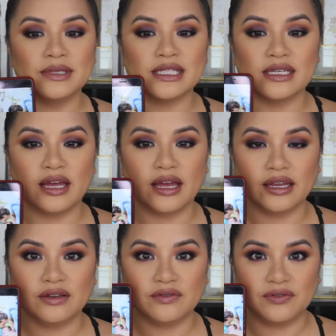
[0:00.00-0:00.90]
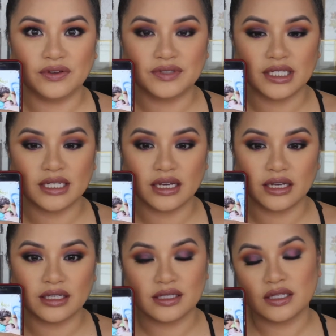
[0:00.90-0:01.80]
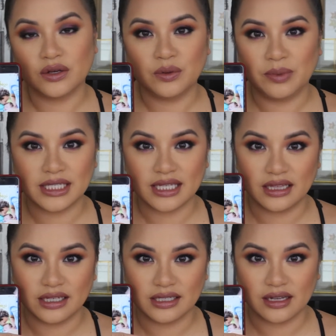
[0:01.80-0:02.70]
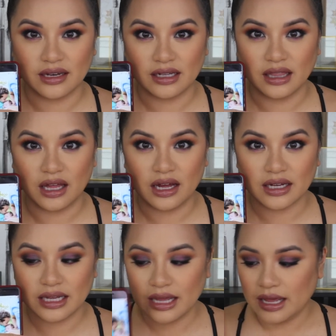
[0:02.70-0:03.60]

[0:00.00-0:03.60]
is 9:59 so basically 10 o'clock